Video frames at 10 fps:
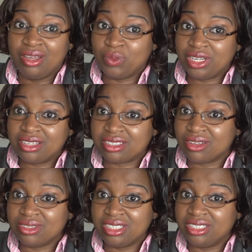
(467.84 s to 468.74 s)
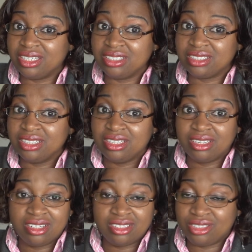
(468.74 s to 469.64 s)
Without studying it,
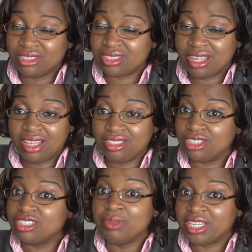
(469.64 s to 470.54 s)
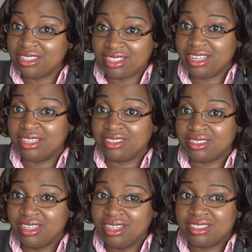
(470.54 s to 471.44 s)
it just didn't make any
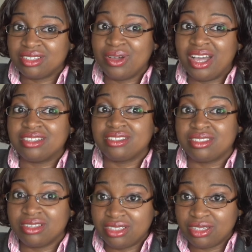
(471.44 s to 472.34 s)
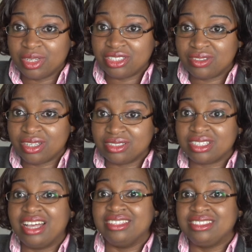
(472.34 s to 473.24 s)
sense. So I had to study the materials
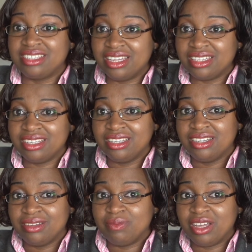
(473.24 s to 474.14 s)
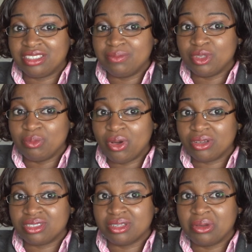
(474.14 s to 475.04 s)
and then attempt the
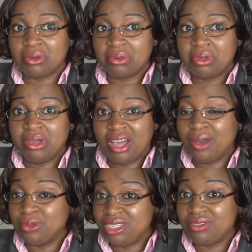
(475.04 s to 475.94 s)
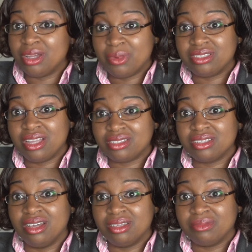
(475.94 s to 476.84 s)
mock. So I would give it about that
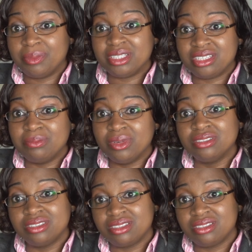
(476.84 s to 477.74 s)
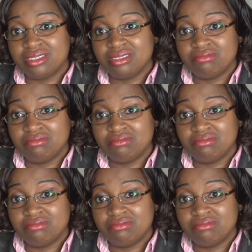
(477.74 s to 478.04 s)
time, about 10 months.